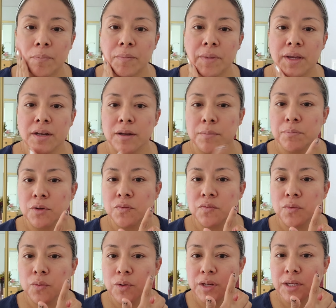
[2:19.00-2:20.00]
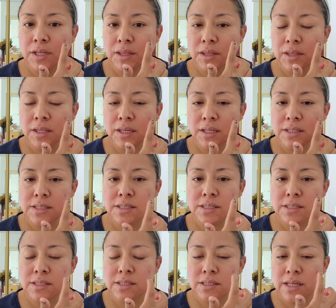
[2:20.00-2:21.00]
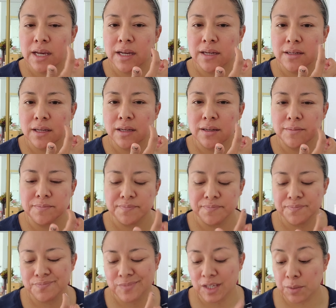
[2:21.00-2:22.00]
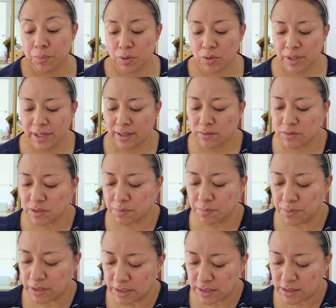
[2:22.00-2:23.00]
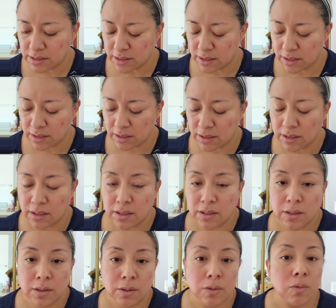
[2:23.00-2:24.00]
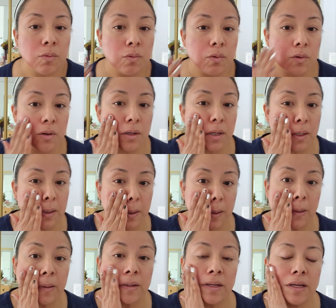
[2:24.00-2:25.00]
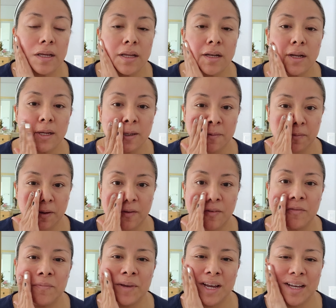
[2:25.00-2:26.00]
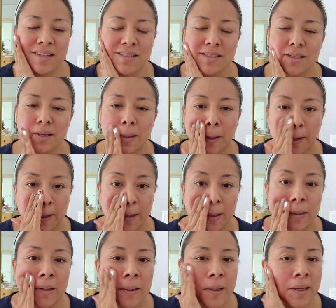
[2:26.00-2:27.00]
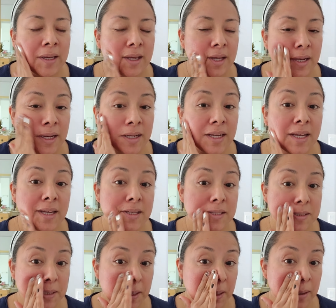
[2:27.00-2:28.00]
And I'm avoiding this. I broke out because I wore a N95 mask. In any case,